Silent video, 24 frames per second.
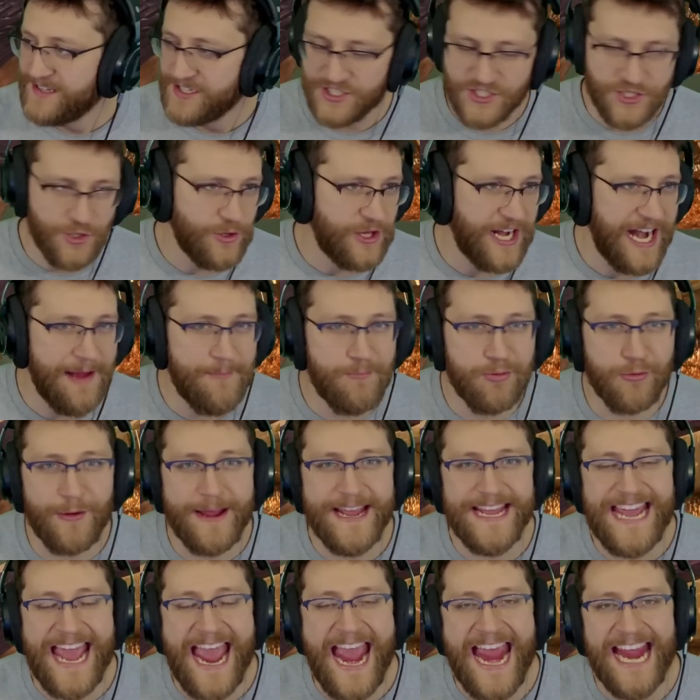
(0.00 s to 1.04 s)
So could I
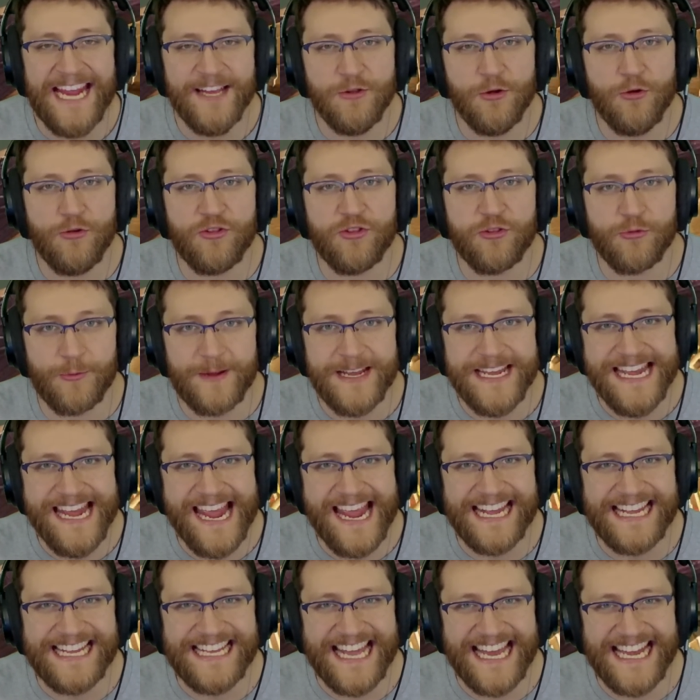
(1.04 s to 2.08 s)
break Halo 3
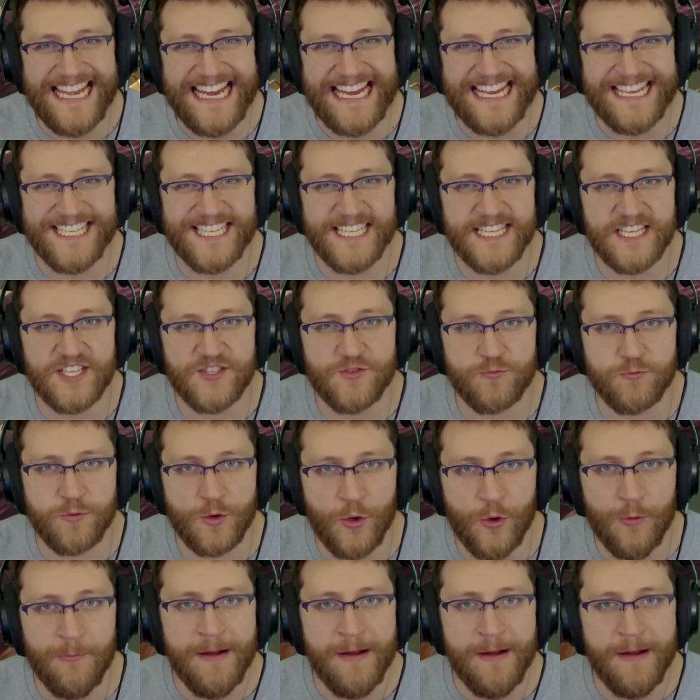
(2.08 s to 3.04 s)
and get into this room?